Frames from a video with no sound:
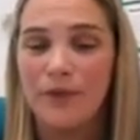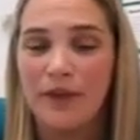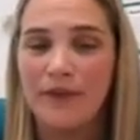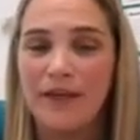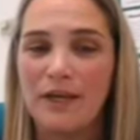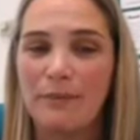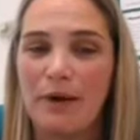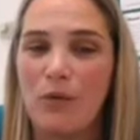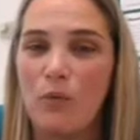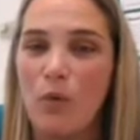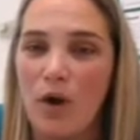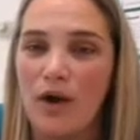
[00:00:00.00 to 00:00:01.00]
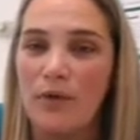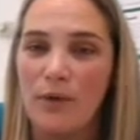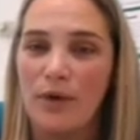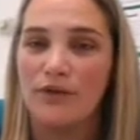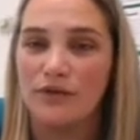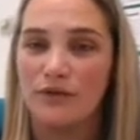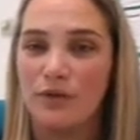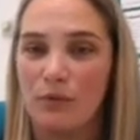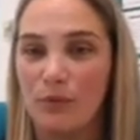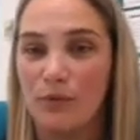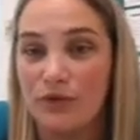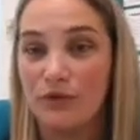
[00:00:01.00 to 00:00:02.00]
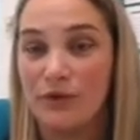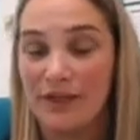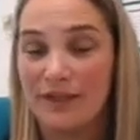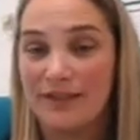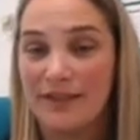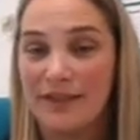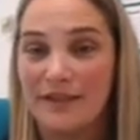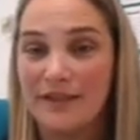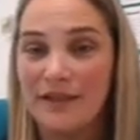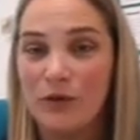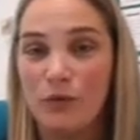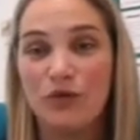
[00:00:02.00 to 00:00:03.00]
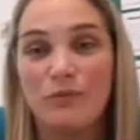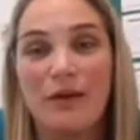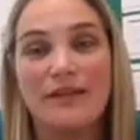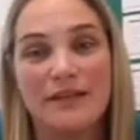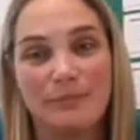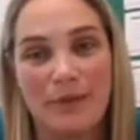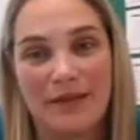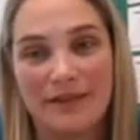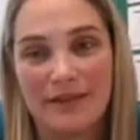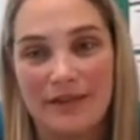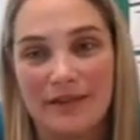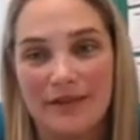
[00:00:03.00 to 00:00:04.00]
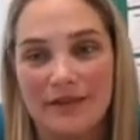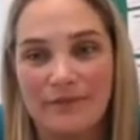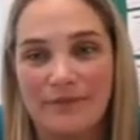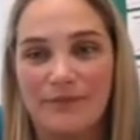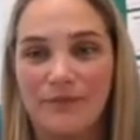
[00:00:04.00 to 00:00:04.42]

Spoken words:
and thinking about why we are doing what we're doing as leaders, which makes us better leaders.